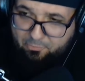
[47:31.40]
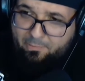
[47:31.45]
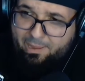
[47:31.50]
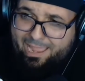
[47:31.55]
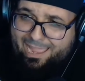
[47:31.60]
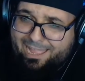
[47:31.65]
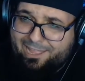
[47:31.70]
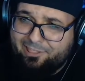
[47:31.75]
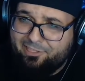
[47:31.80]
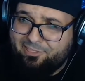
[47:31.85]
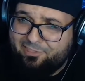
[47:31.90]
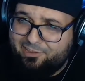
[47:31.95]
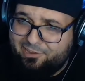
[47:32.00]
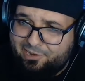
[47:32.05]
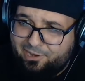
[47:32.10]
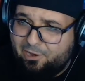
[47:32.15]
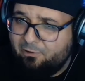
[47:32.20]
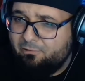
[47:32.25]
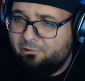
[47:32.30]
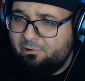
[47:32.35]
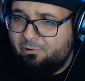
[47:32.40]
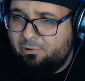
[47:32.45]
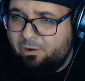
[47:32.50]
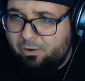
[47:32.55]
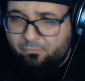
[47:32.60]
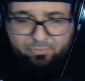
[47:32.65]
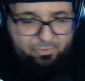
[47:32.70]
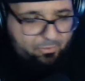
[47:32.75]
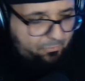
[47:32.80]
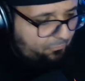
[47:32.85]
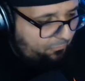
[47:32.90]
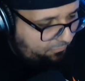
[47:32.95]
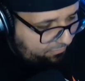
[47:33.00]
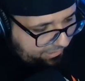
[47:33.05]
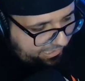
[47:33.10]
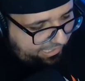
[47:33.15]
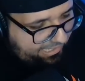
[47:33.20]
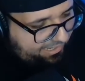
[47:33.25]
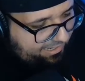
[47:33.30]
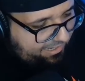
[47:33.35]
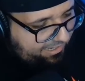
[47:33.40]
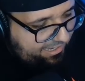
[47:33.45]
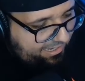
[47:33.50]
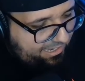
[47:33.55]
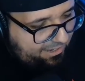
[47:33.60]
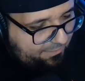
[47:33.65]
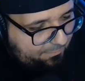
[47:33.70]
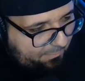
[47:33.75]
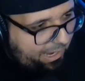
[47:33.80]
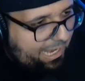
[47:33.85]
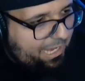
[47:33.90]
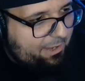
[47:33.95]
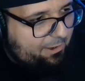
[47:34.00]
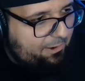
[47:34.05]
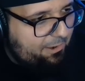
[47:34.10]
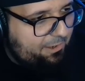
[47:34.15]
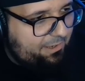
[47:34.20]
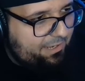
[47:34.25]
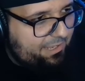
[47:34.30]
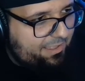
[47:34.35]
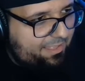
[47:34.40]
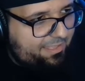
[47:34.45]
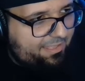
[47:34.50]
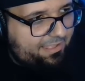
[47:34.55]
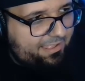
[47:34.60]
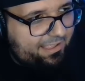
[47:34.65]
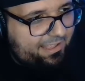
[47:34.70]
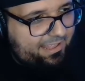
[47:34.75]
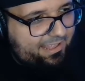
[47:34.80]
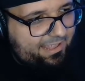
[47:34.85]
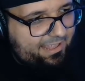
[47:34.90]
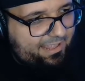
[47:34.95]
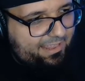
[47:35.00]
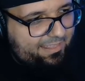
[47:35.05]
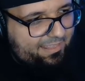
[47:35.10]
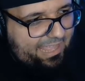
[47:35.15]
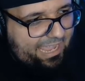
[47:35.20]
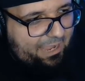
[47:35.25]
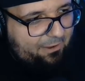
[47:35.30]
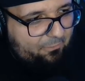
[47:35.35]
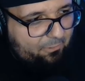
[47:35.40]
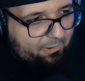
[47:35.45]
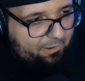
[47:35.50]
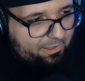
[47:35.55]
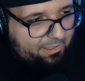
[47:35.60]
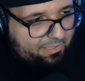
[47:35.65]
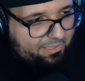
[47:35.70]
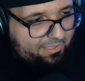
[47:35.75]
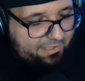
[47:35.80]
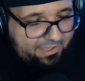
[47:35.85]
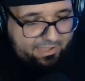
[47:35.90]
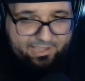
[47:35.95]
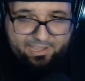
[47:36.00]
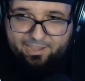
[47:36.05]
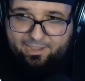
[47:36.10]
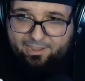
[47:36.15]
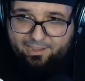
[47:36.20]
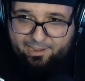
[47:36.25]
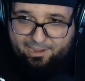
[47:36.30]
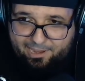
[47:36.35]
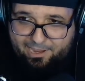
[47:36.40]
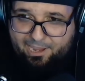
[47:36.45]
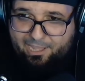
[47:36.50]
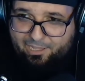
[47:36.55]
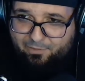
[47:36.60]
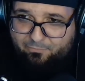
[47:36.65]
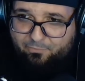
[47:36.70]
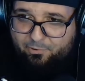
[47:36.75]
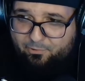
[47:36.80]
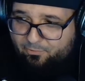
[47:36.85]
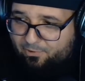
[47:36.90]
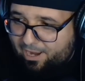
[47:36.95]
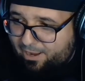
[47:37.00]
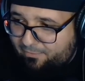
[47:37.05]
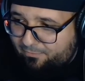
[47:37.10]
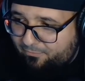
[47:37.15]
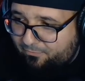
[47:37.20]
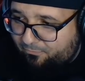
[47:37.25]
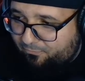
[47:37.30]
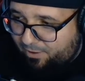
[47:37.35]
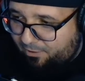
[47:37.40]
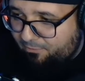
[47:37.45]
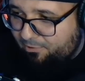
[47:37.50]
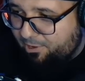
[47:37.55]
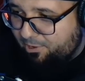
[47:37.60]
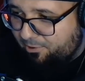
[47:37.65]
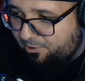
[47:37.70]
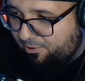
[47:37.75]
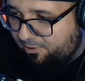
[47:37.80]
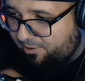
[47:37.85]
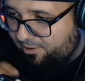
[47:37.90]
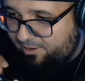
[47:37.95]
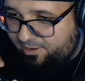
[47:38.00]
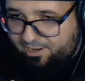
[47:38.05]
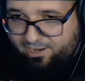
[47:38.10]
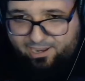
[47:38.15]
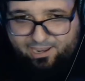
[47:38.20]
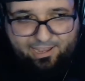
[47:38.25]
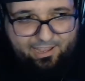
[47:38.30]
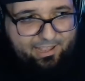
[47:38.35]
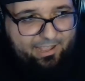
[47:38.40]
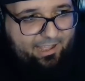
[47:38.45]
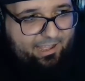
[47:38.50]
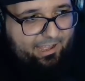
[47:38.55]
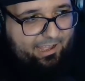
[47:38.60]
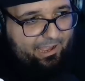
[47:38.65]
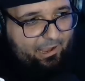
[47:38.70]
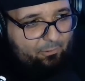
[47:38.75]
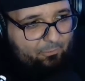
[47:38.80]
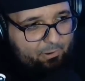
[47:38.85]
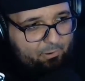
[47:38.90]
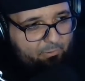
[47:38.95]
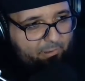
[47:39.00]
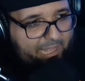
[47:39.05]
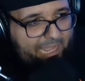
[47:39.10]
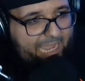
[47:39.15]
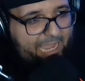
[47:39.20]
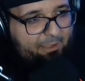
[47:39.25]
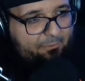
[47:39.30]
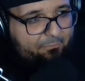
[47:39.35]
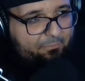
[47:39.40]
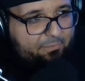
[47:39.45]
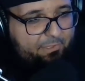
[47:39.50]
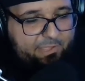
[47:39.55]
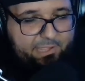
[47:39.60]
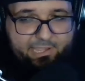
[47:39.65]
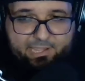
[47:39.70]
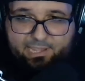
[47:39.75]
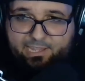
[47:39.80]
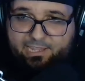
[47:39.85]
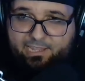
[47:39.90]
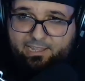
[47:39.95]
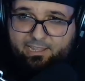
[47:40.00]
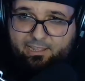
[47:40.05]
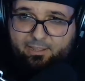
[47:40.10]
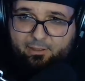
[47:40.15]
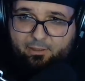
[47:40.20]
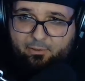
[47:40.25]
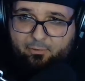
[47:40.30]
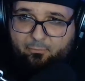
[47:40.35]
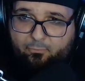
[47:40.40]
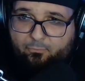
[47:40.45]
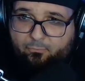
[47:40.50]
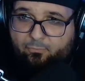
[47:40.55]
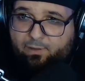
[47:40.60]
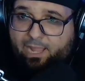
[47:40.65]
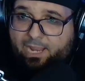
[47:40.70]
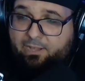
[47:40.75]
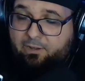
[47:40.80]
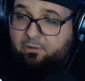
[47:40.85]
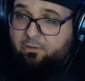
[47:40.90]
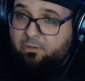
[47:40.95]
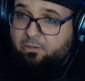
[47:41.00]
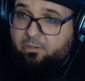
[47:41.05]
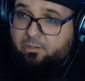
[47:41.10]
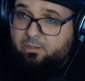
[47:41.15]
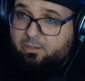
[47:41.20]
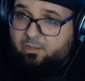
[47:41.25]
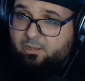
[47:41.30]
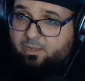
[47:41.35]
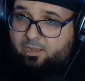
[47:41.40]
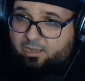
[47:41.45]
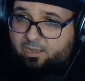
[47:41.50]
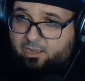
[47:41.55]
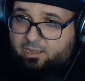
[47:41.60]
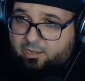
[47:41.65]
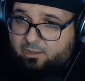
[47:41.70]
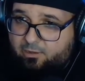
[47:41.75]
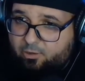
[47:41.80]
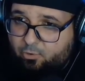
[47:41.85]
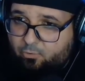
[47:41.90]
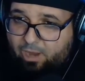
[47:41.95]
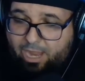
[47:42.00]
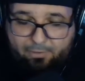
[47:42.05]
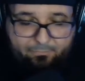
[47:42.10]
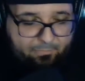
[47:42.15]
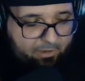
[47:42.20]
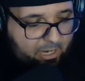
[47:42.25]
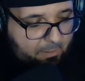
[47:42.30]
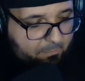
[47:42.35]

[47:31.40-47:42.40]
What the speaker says: as the hero of the flick. My goodness, that was a hell of a draft. Very good. We will have the final graphic up